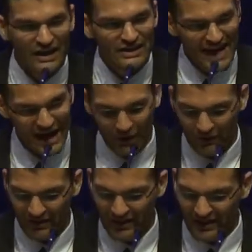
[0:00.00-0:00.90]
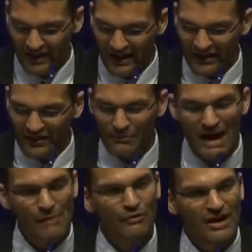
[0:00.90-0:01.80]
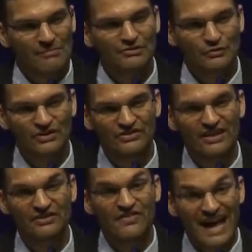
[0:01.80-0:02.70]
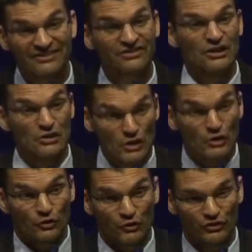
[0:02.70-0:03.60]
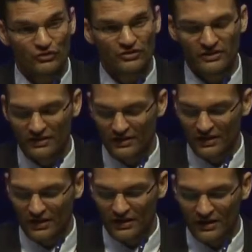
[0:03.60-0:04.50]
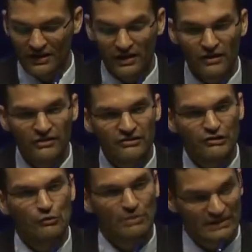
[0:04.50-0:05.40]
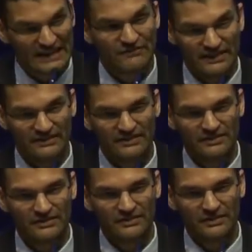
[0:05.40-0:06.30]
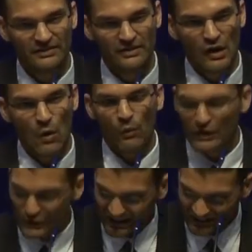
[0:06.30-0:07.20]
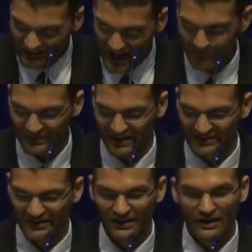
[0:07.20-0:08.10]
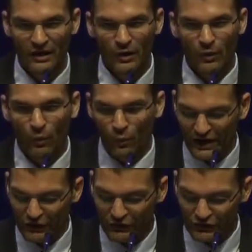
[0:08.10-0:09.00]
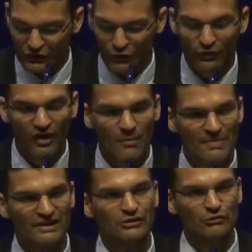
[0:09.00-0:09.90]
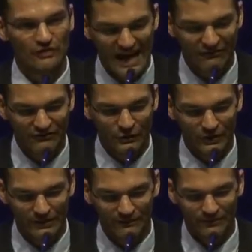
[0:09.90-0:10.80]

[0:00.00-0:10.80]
Now, the Bible comes to you and says, That's the news. Do you believe it? Will you accept it? Will you commit your life to it?